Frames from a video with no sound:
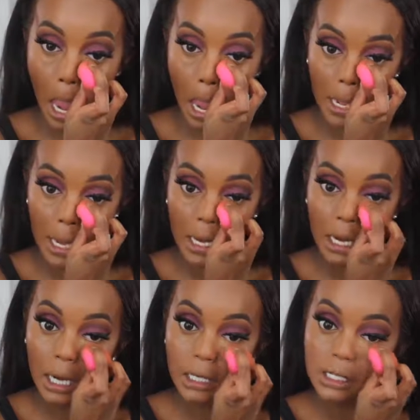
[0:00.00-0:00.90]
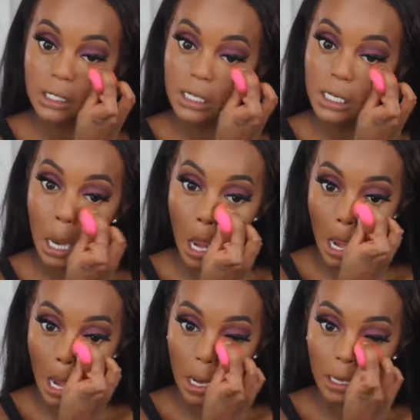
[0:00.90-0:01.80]
and it honestly
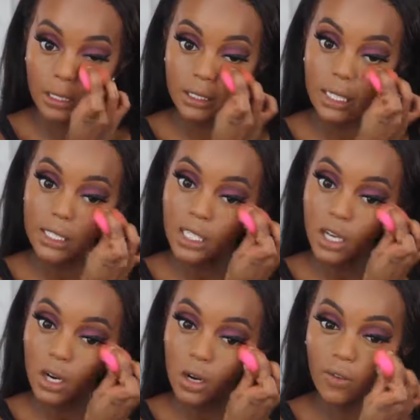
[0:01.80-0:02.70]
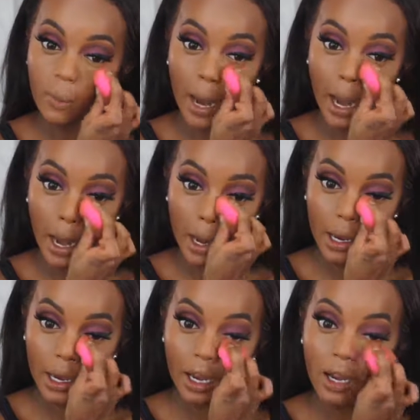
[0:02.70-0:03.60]
takes care of
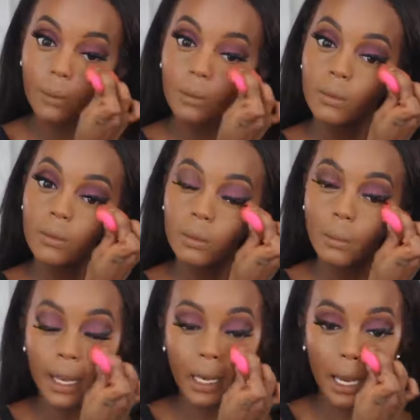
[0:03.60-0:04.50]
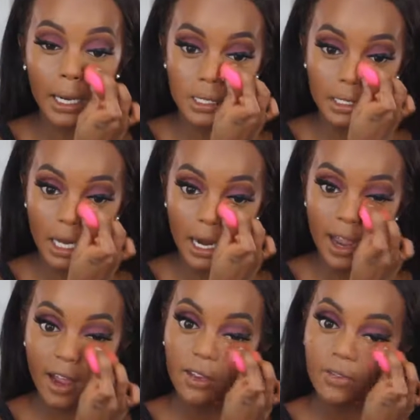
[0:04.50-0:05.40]
my my lines that I
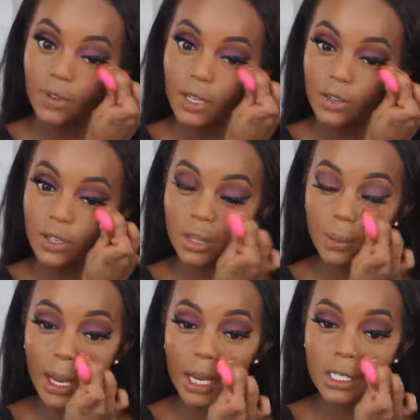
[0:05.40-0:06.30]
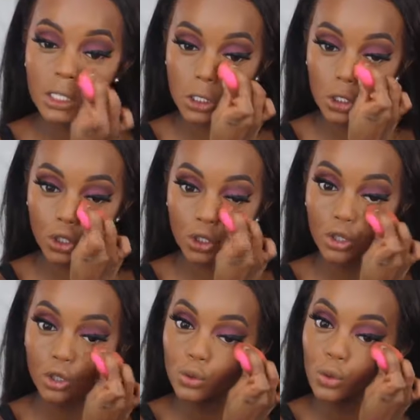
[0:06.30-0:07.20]
have underneath my eyes
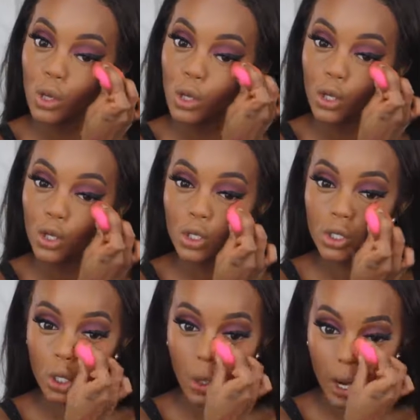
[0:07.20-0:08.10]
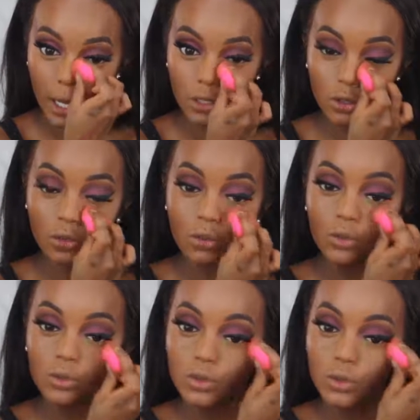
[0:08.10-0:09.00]
too. So I
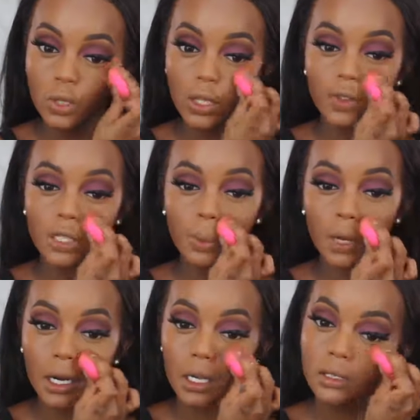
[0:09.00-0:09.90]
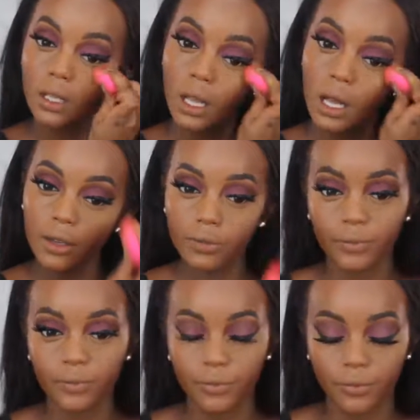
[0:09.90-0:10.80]
do love this product a lot.
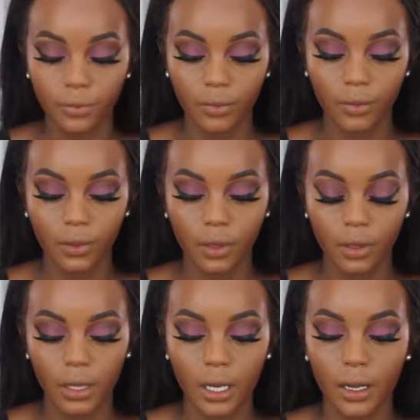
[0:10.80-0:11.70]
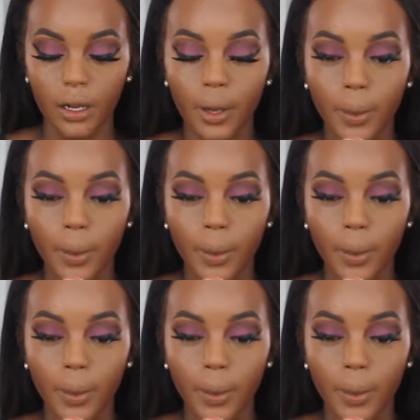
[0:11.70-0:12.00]
Oh yeah.